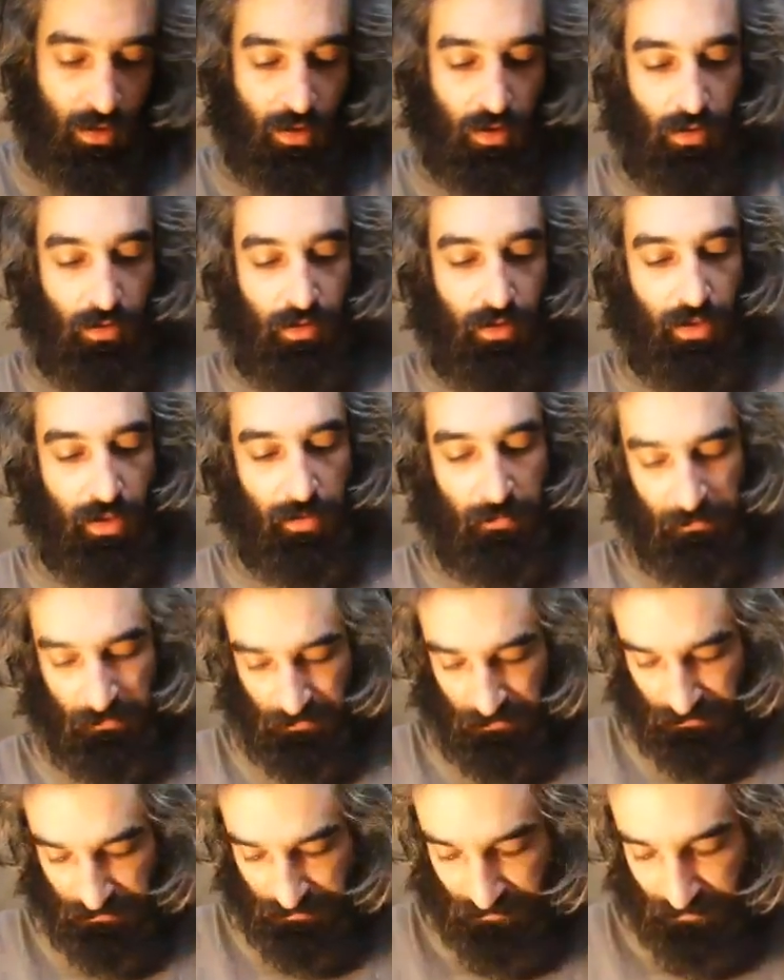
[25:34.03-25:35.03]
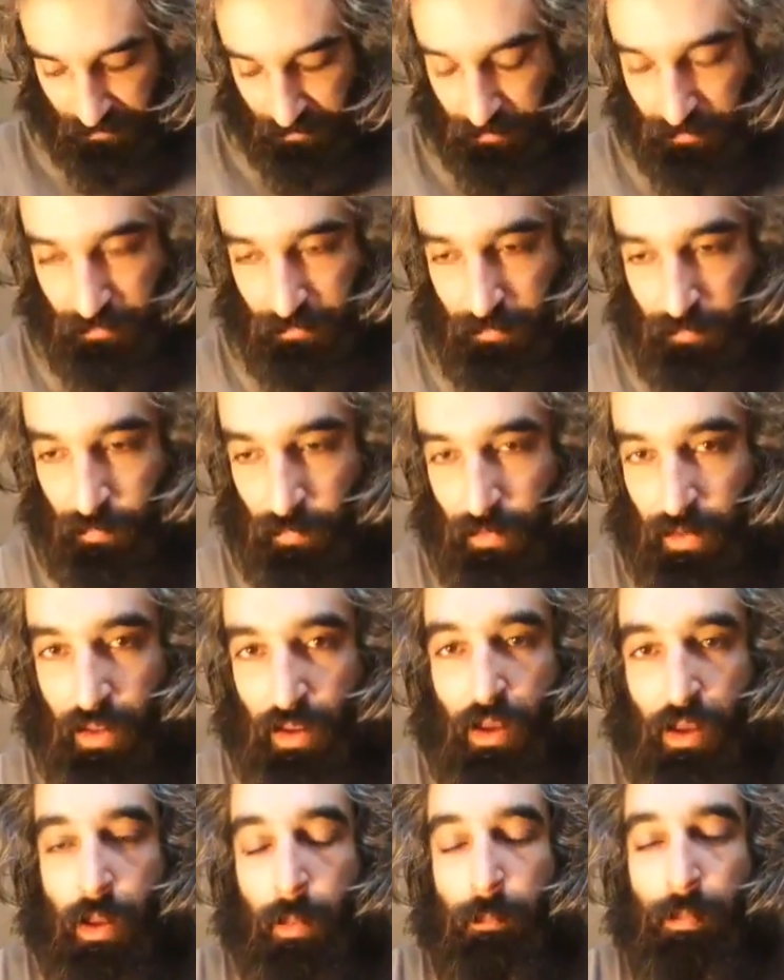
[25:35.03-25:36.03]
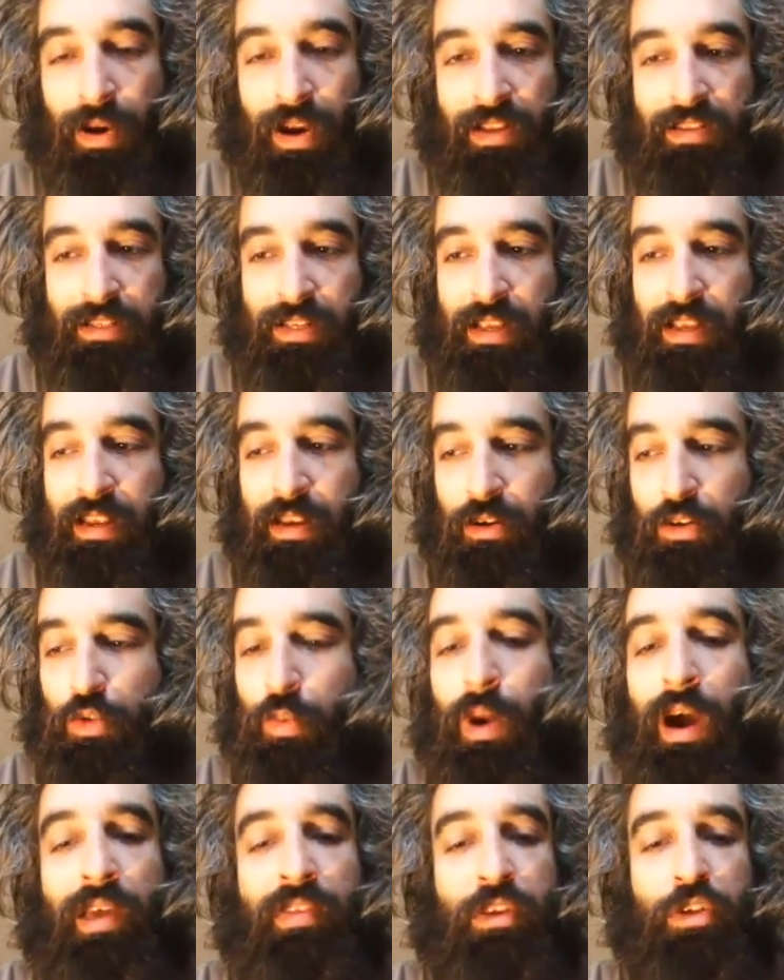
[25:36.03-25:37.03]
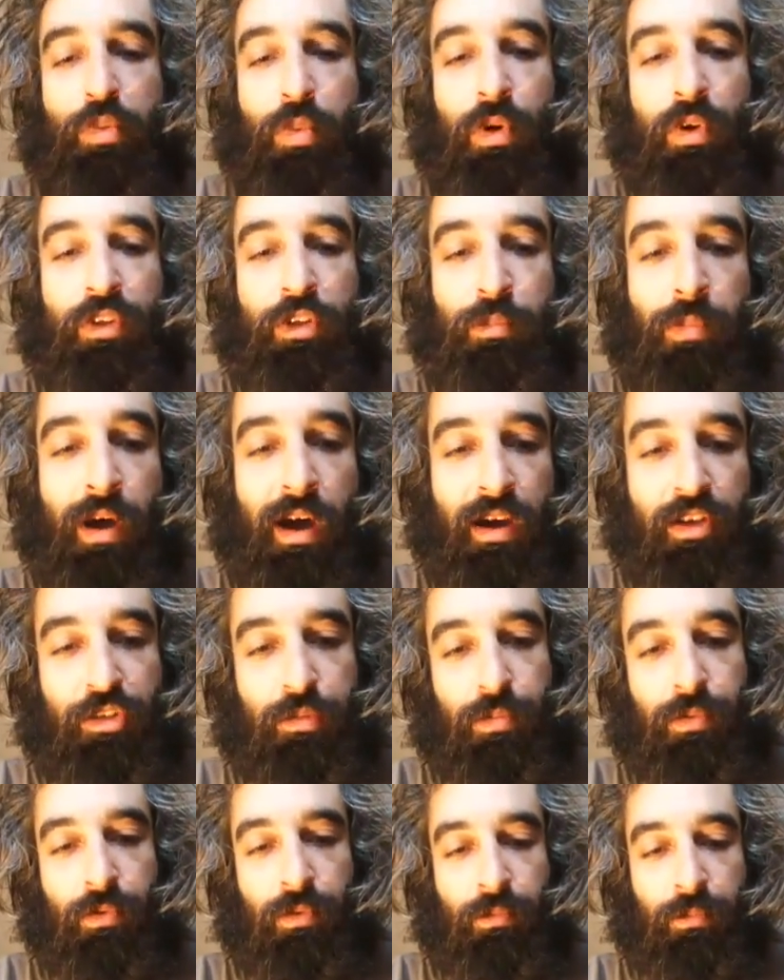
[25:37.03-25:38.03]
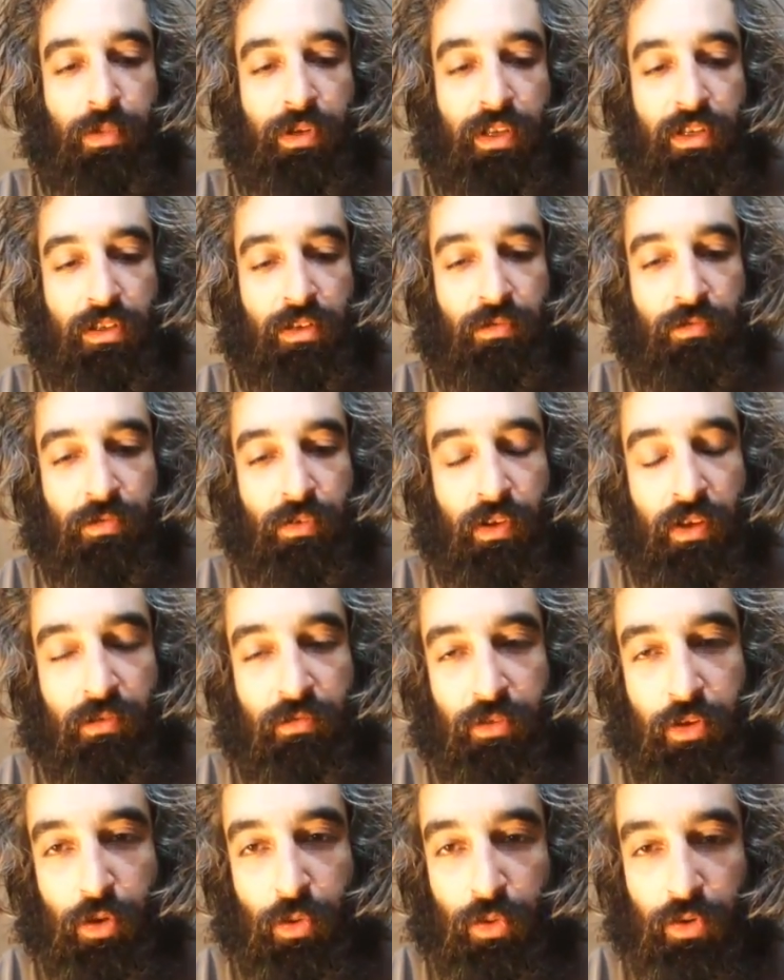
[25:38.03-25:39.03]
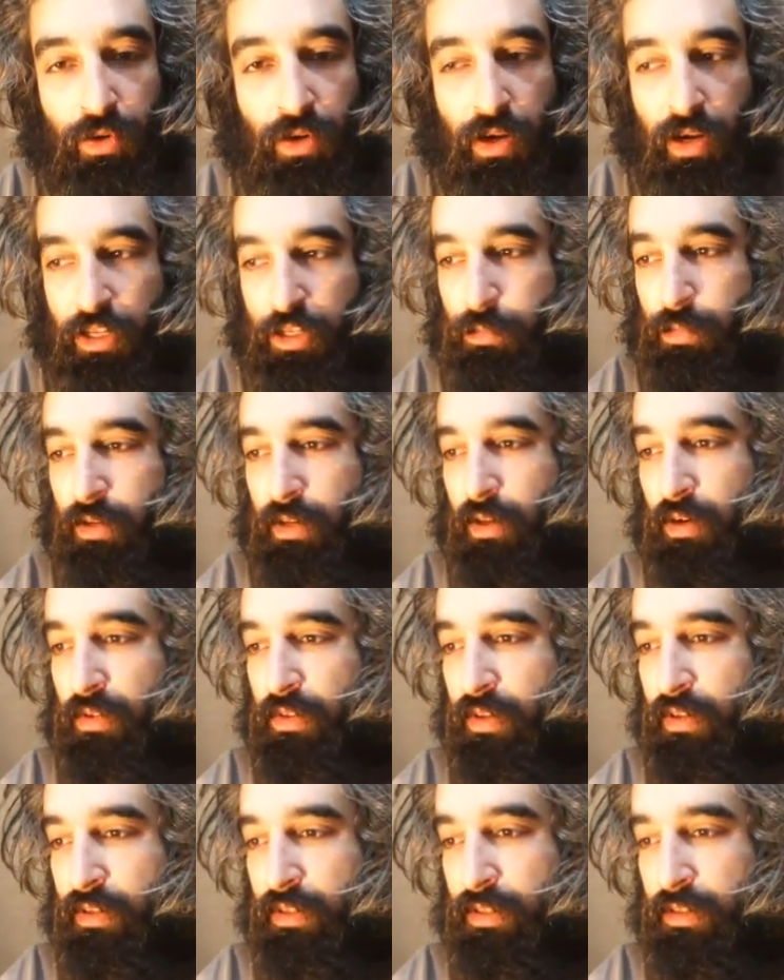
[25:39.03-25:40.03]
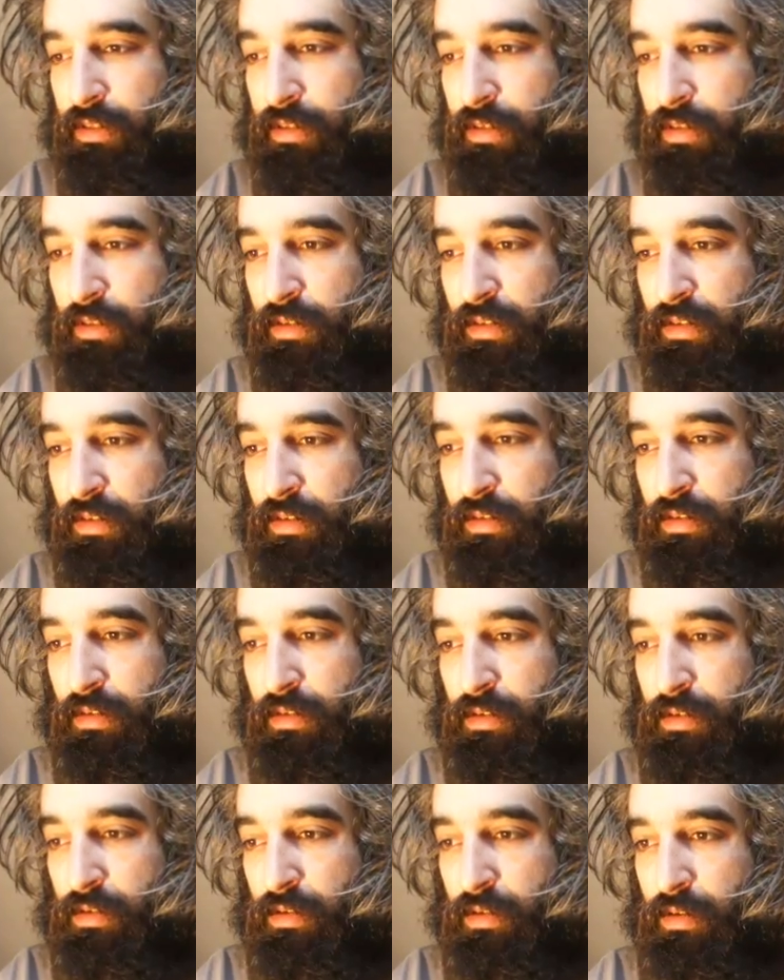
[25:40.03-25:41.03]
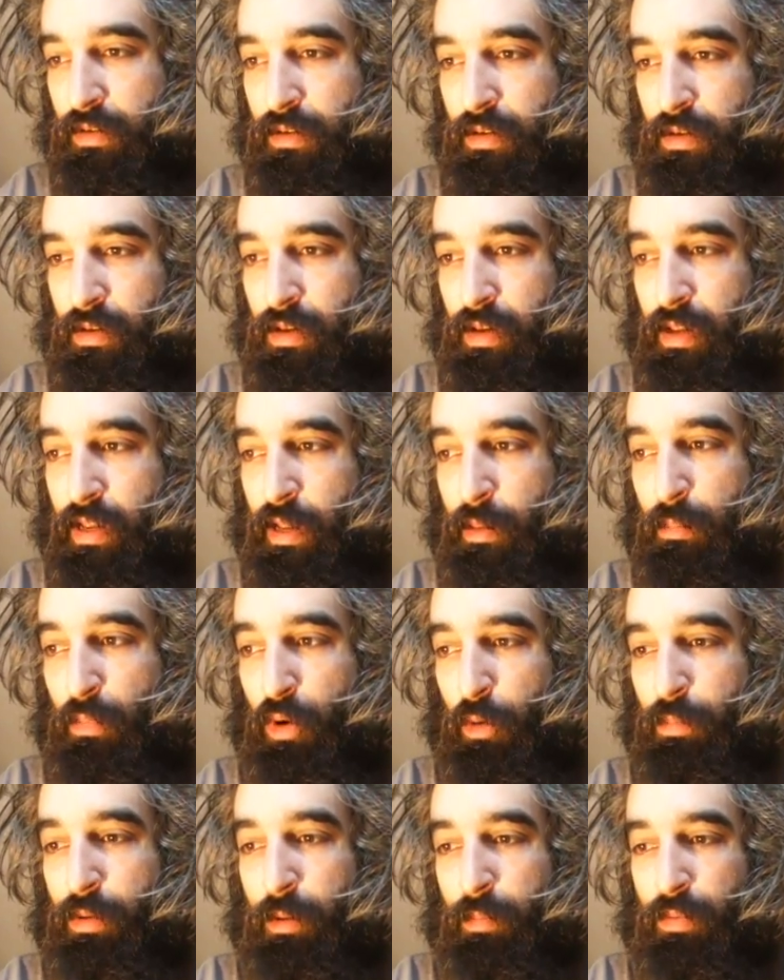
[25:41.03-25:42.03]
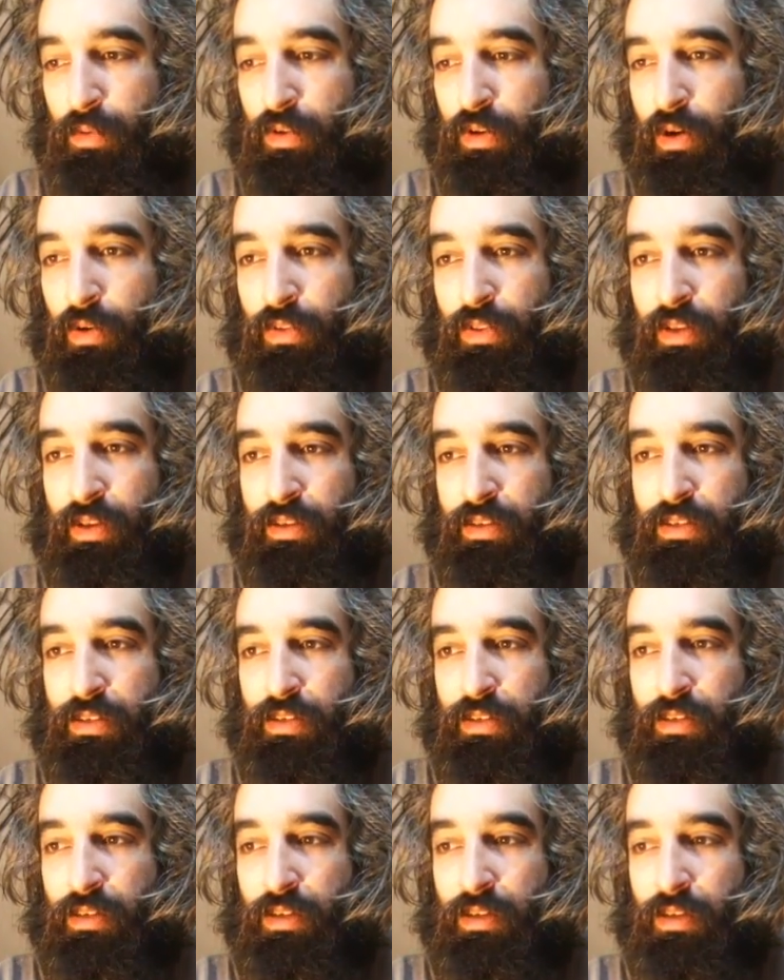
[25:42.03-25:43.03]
okay? But here's why this world is possible. Because if, if you and your husband know this, and more people know this,